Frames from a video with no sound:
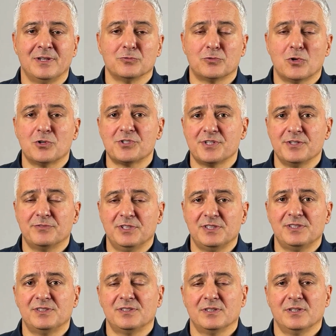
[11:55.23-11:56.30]
So of course, if
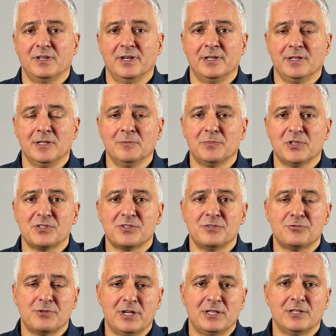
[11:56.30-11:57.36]
this is an
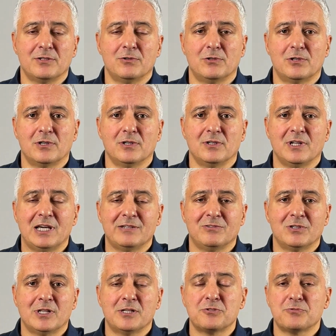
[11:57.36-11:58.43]
in-person training or a
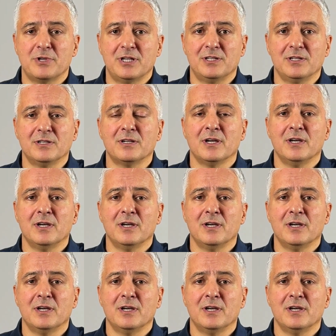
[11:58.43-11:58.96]
live online training,